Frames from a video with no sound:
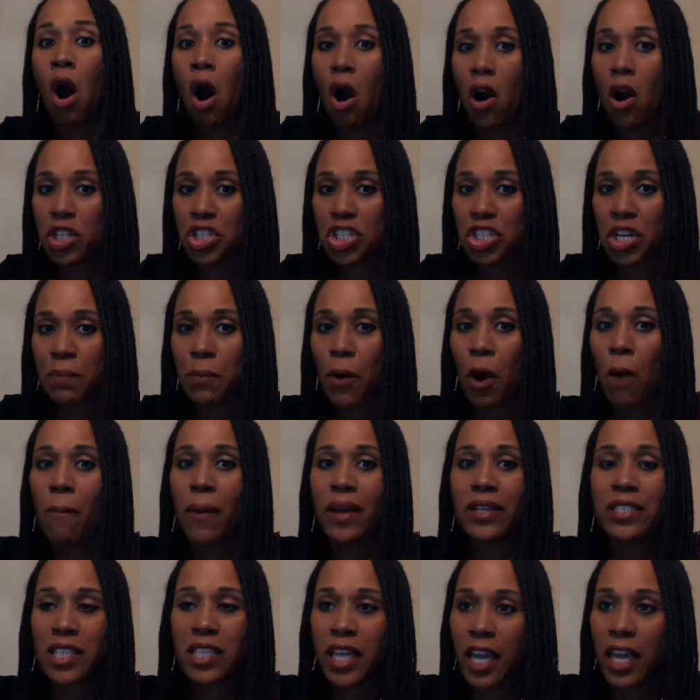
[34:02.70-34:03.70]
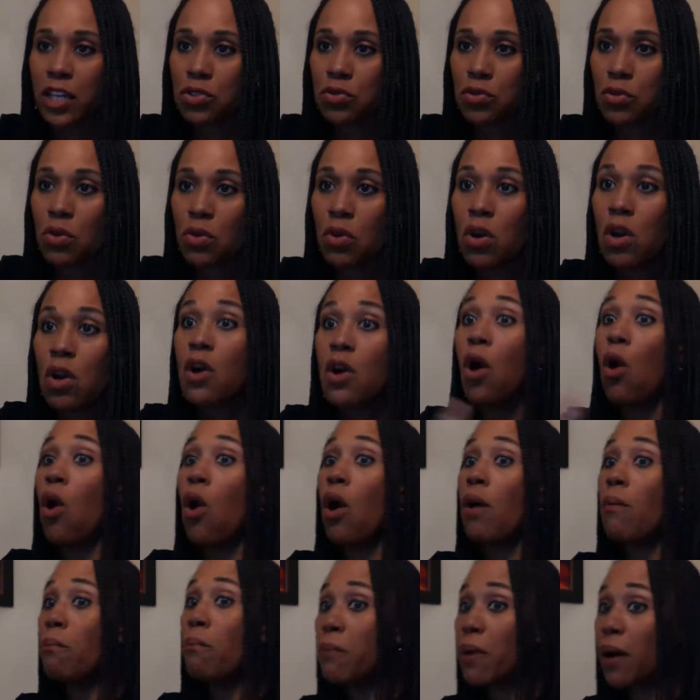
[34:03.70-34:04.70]
hardship on my schedule,
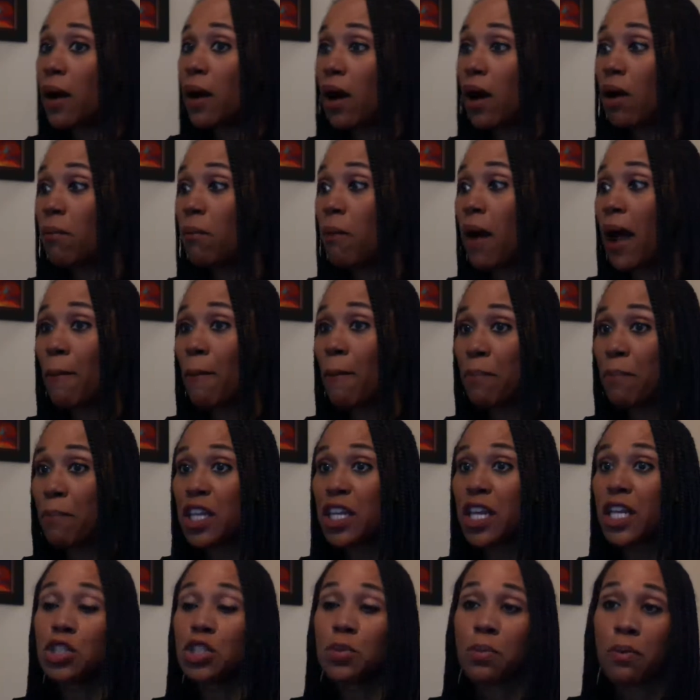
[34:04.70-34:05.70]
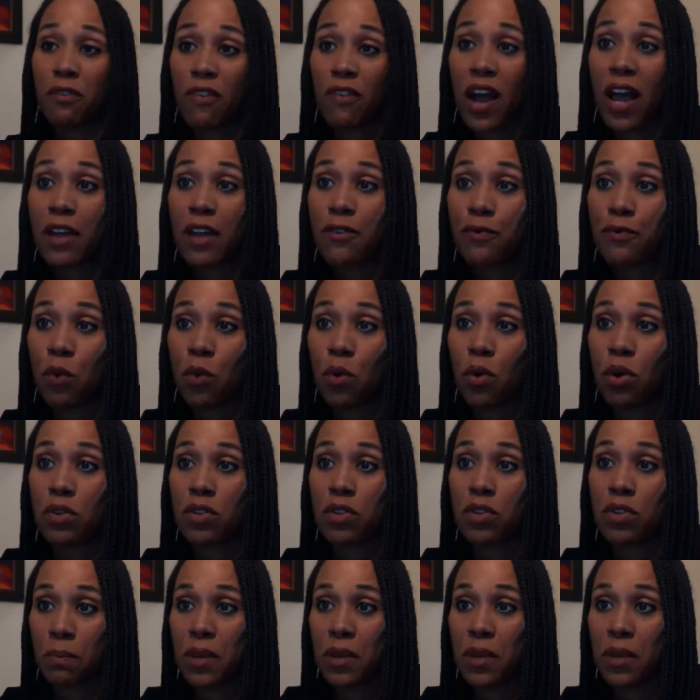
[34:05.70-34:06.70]
on my ability to provide
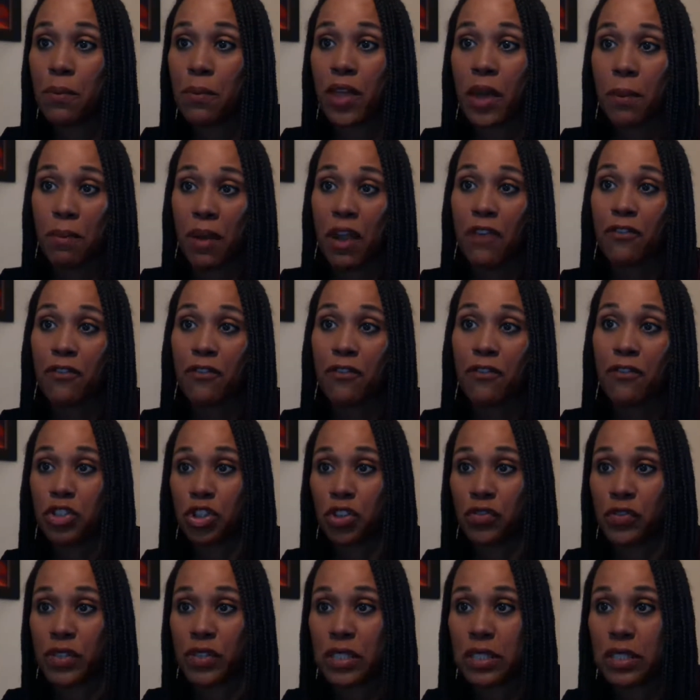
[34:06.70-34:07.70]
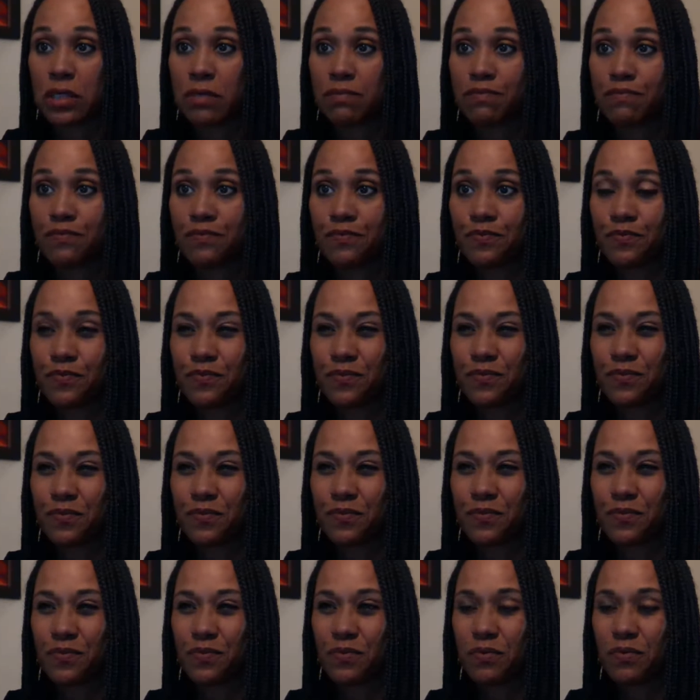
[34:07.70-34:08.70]
for the people that pay for my services.
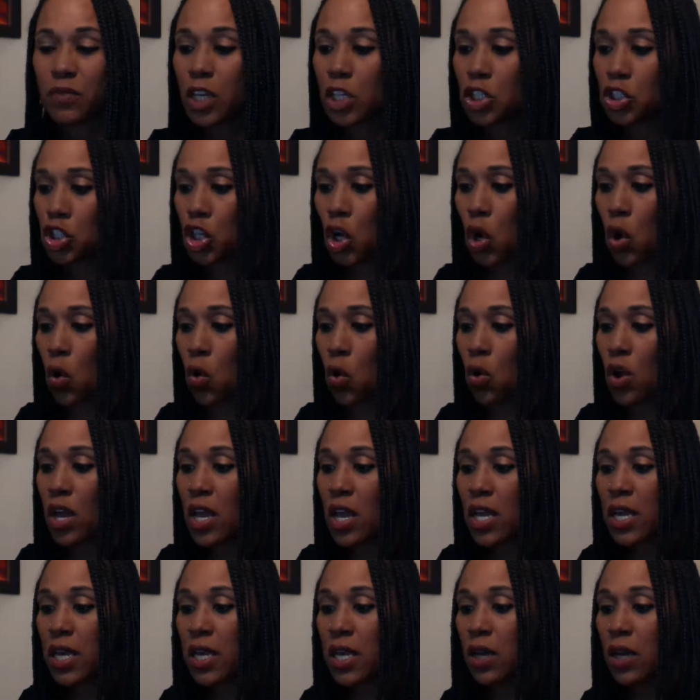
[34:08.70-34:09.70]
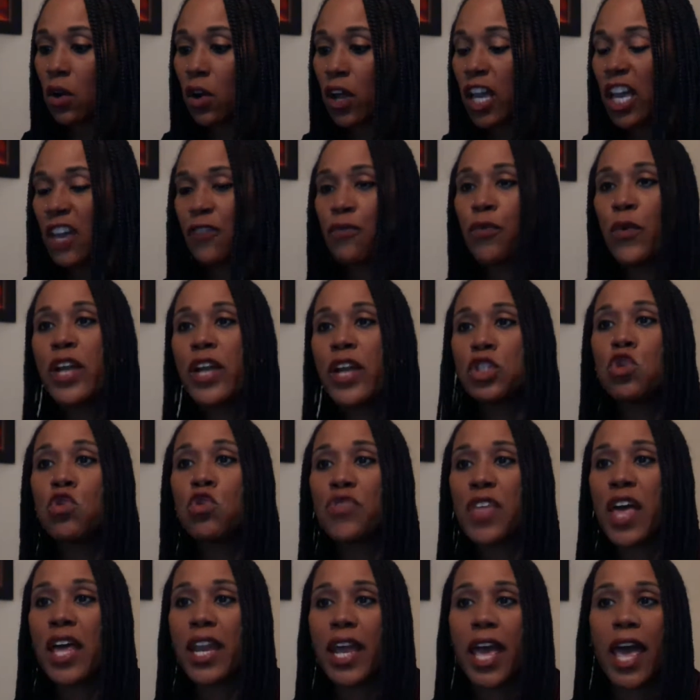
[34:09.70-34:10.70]
So if we
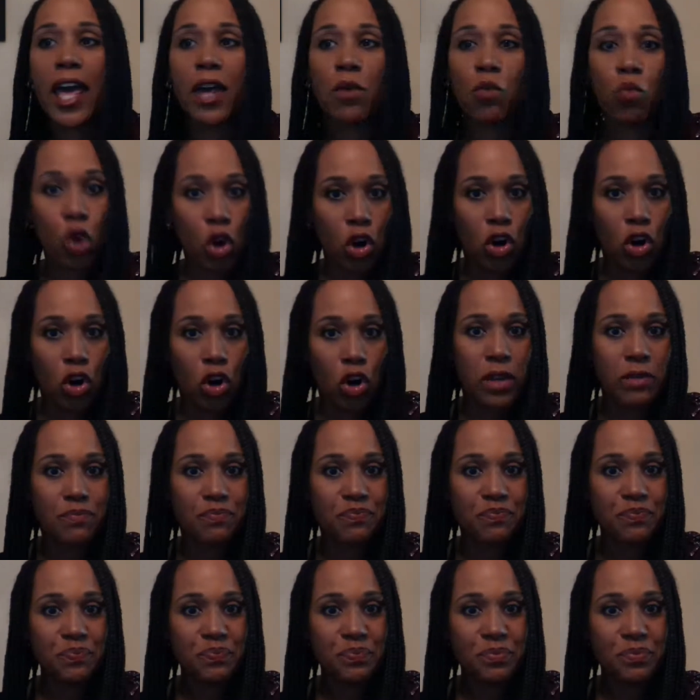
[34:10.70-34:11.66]
do that at work,